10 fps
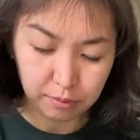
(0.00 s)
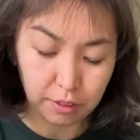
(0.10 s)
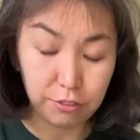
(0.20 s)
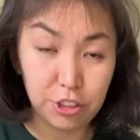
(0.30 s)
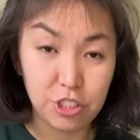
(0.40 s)

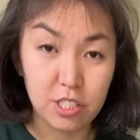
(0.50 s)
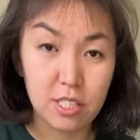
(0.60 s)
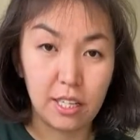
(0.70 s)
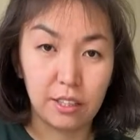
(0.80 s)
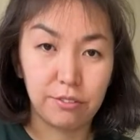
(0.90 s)
which is
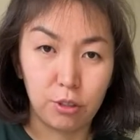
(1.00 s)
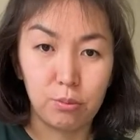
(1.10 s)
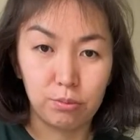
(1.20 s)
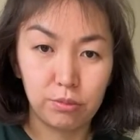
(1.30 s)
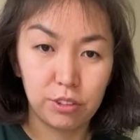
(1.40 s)
like
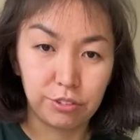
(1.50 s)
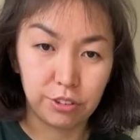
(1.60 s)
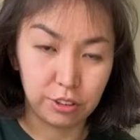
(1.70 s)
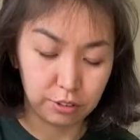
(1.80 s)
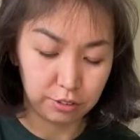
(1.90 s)
from
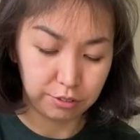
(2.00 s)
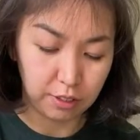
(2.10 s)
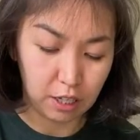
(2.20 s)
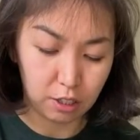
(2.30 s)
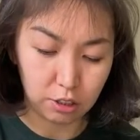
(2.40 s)
different
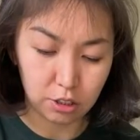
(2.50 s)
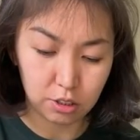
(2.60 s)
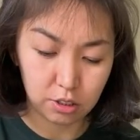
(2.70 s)
flour.